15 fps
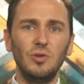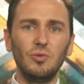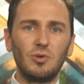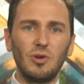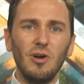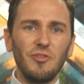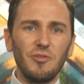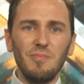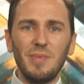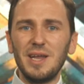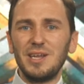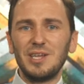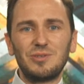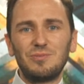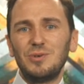You can't
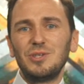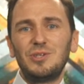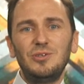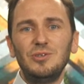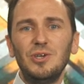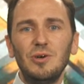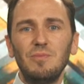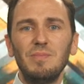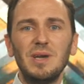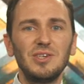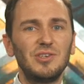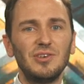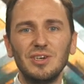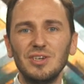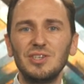manage what you don't
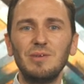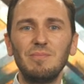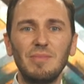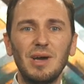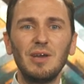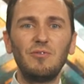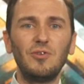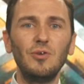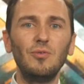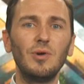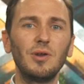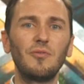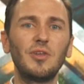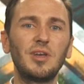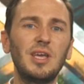measure is in my view
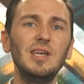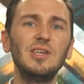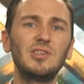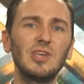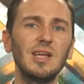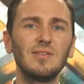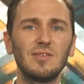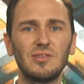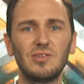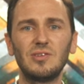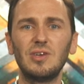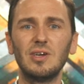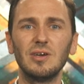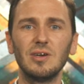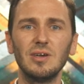one of the key
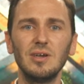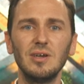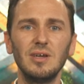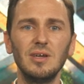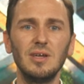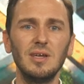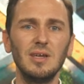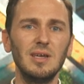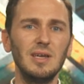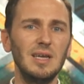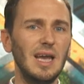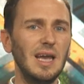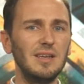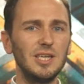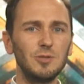sentences here.
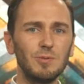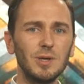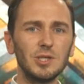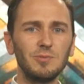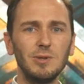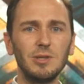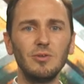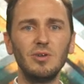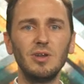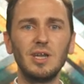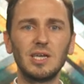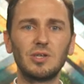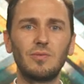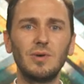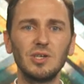And this brings me to the
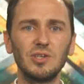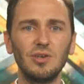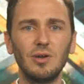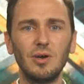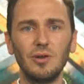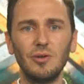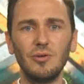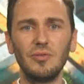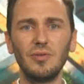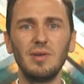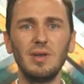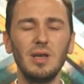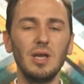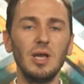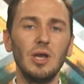next question, Harald.
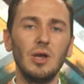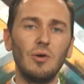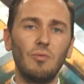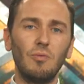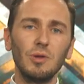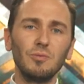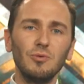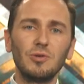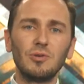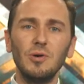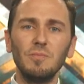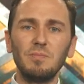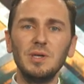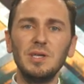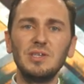What would
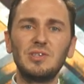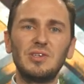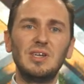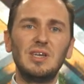companies